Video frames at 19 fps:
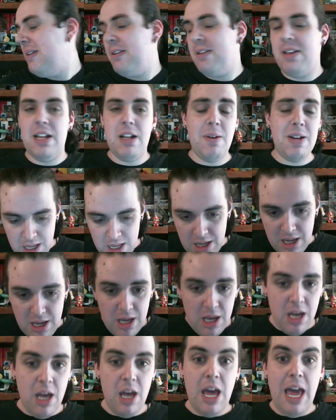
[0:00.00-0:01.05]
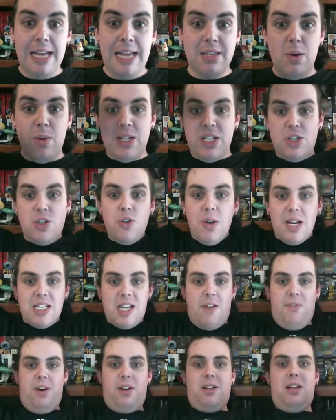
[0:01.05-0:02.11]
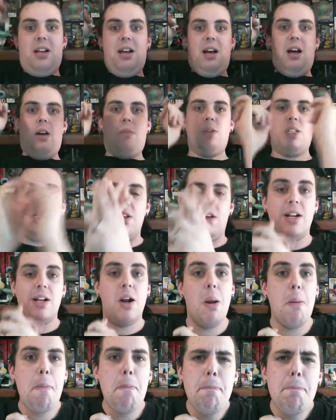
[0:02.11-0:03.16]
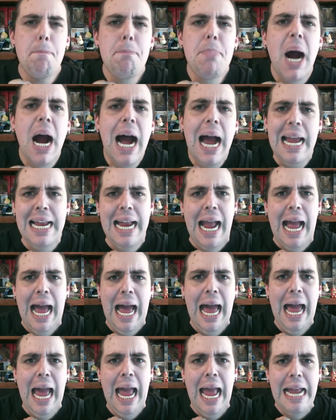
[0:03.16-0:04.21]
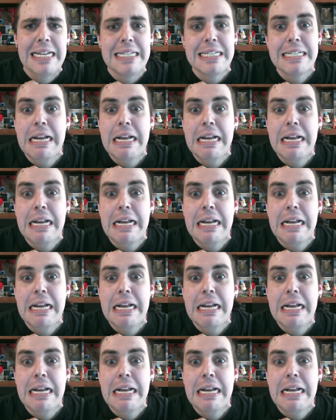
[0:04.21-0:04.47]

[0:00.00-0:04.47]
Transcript: Anyways, as always, you guys have fun. I will see you later. Bye, guys.